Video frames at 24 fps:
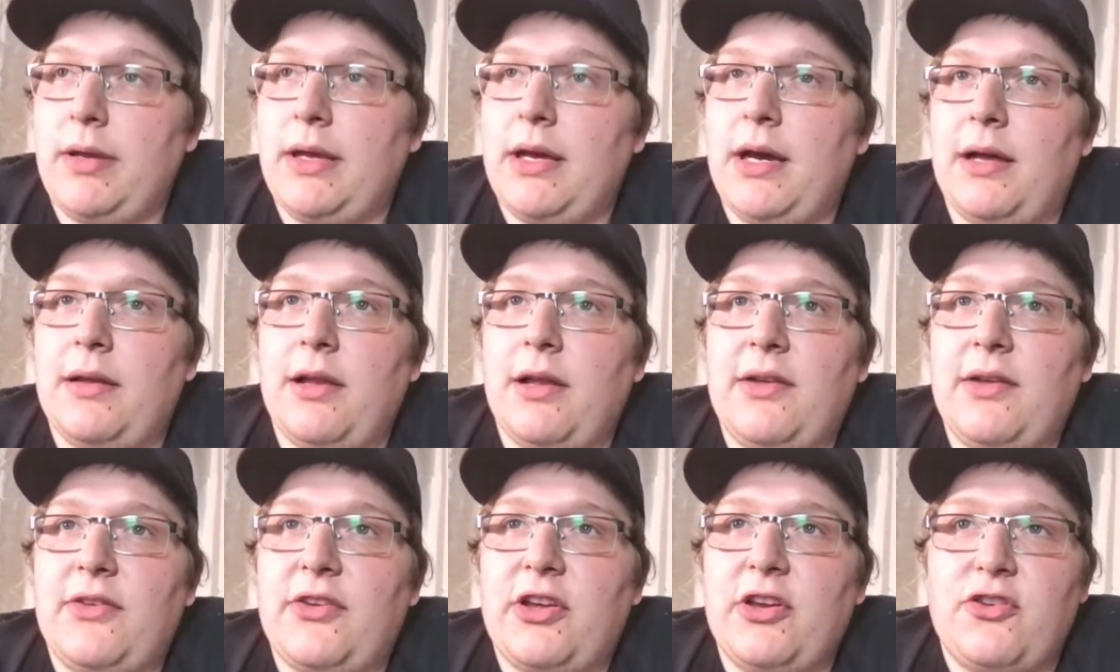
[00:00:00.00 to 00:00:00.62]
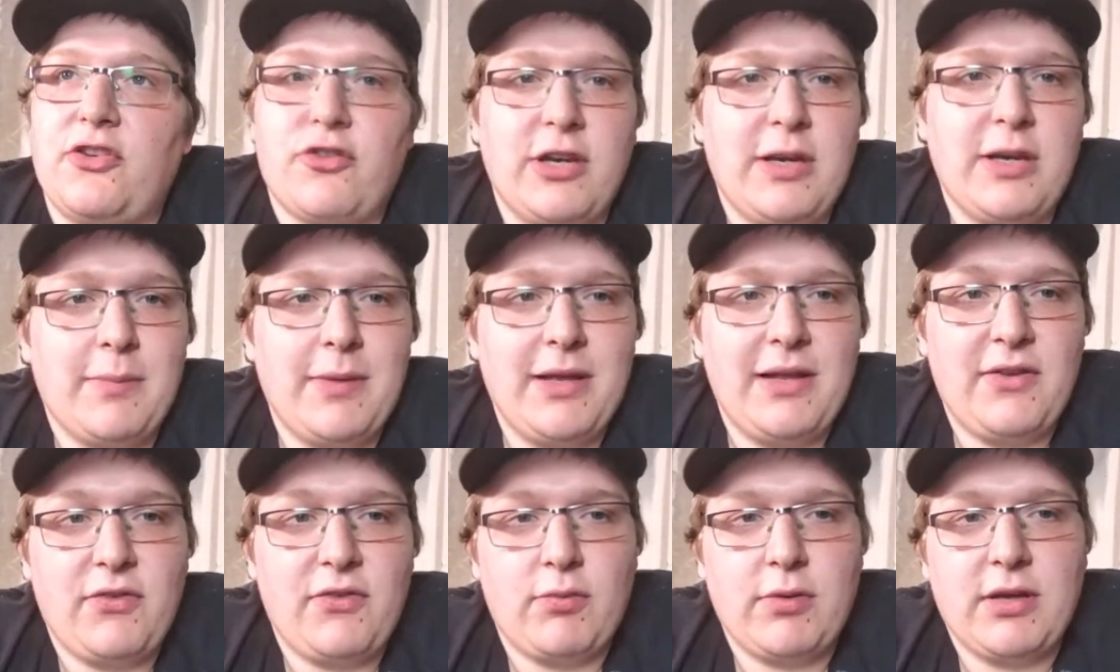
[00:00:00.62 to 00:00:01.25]
Got lots of good
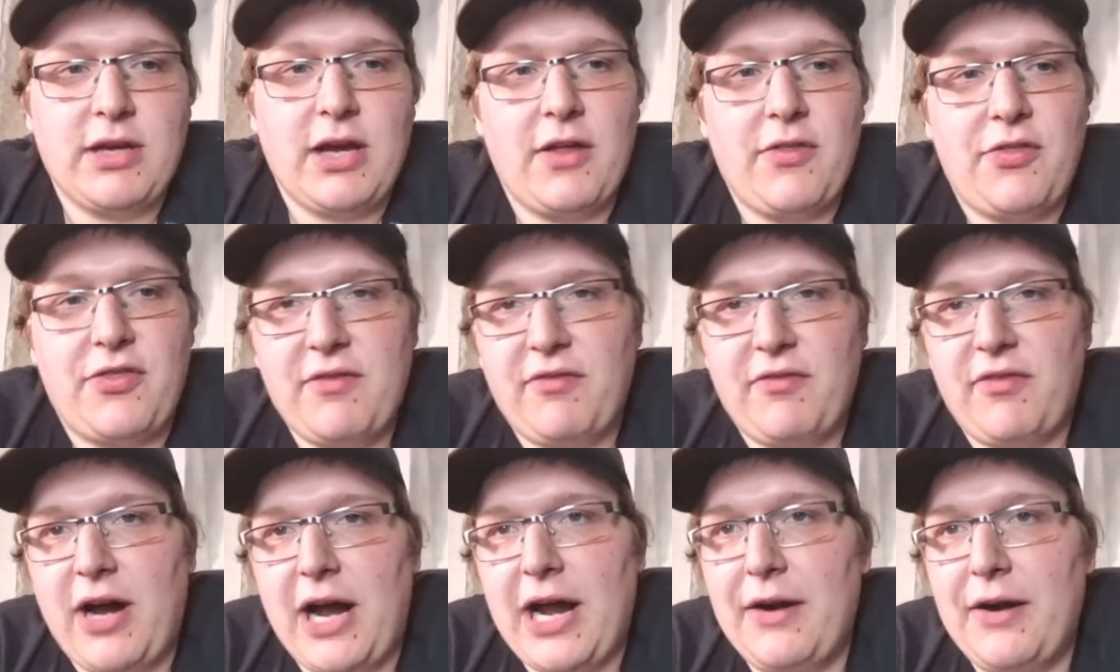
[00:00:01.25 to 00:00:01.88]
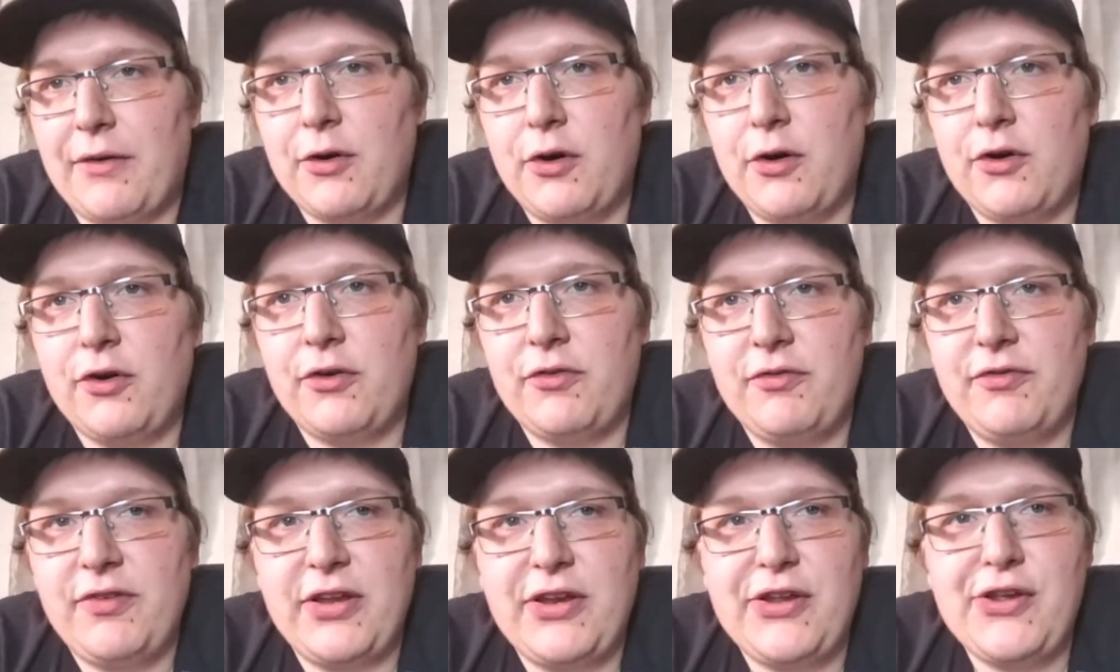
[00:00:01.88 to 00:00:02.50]
treatments. We got the
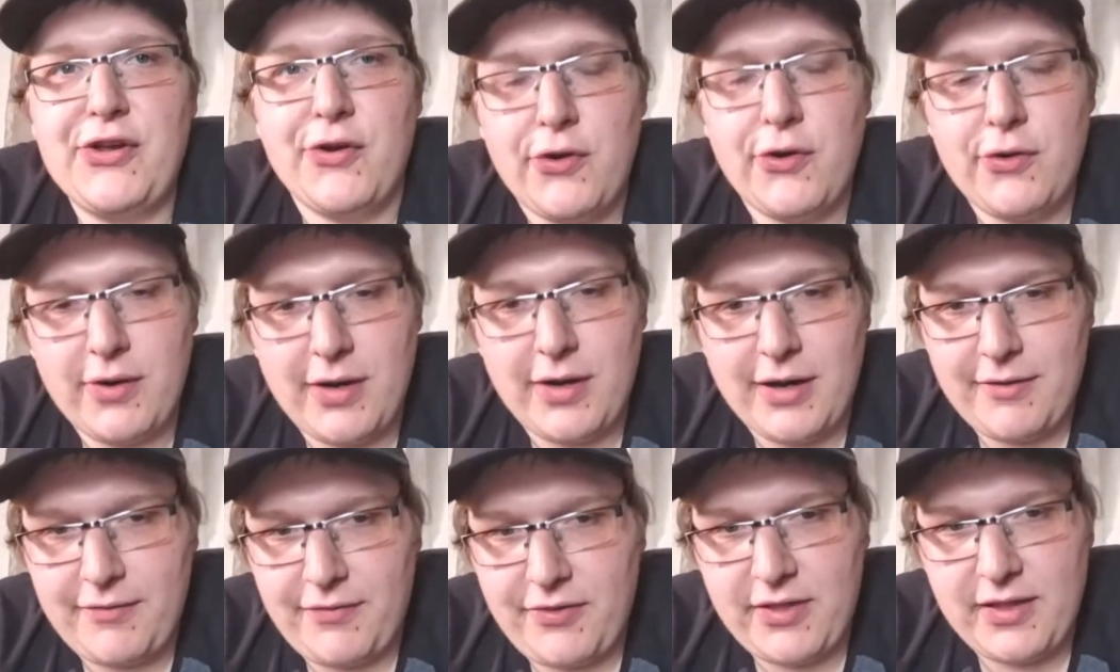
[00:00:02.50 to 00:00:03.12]
viral video of